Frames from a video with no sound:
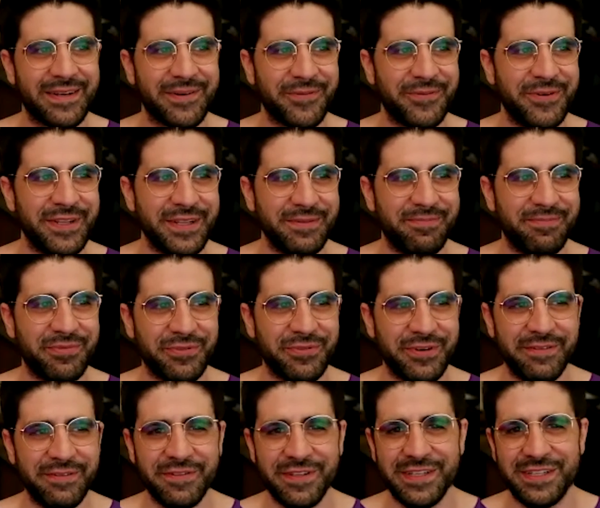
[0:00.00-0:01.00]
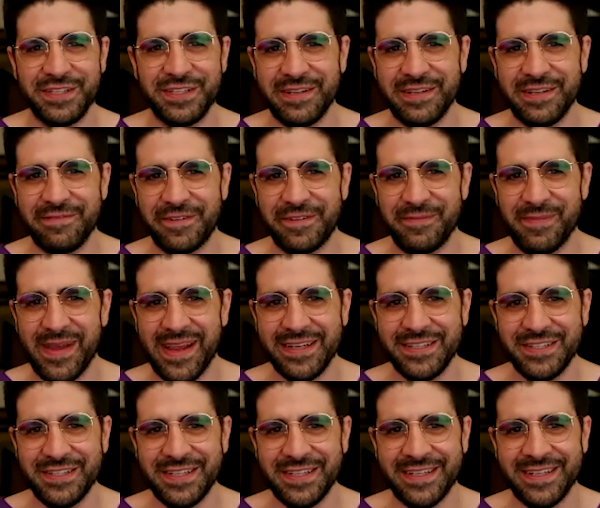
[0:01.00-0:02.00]
really privileged
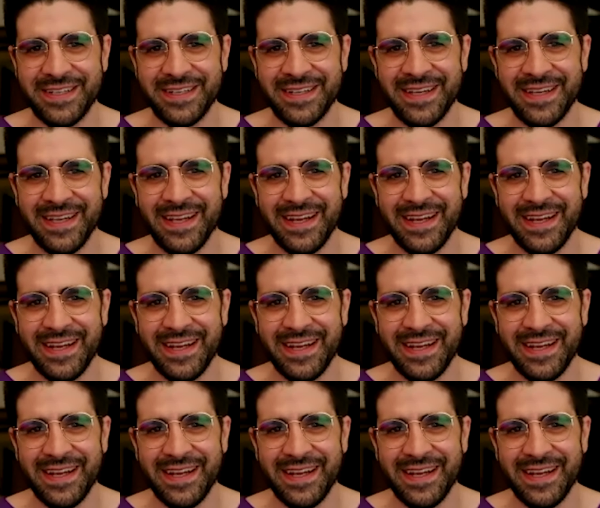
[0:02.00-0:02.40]
information